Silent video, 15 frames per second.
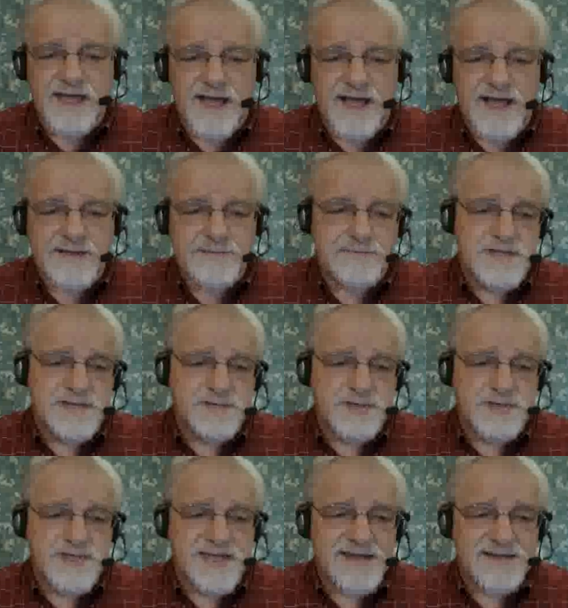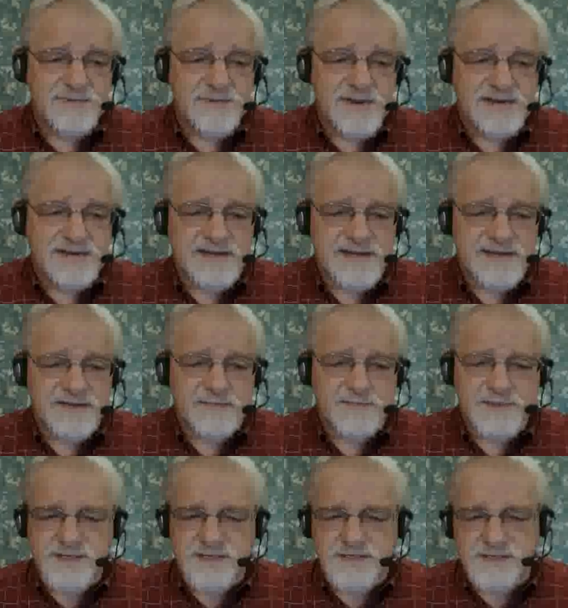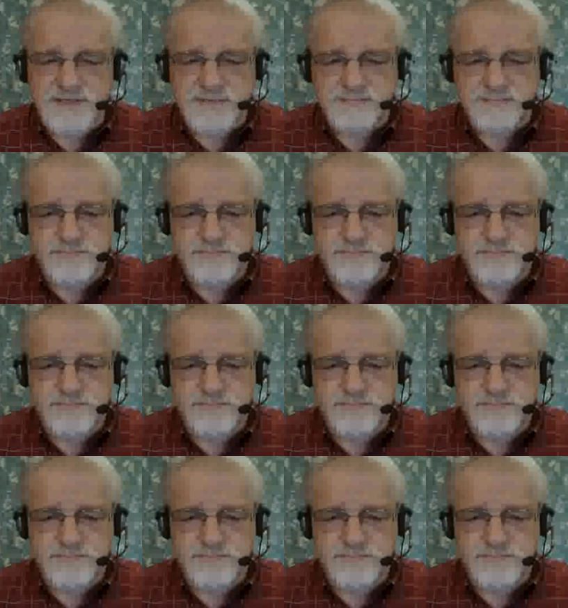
I mention that right now because